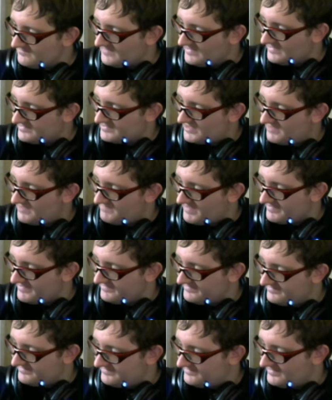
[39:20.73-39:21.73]
sure about.
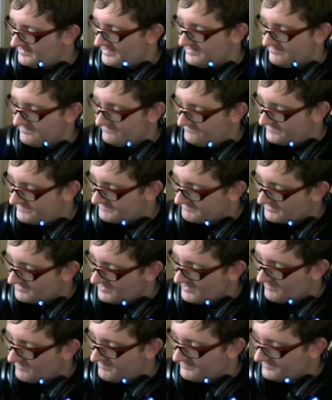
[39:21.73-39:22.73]
I don't think about
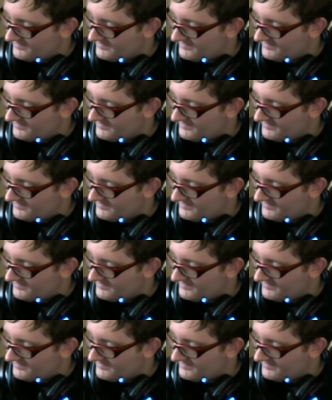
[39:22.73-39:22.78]
Open